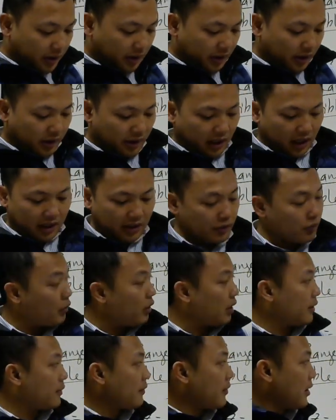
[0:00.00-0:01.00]
last
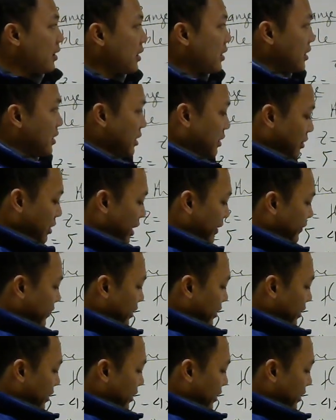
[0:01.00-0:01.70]
one. So you have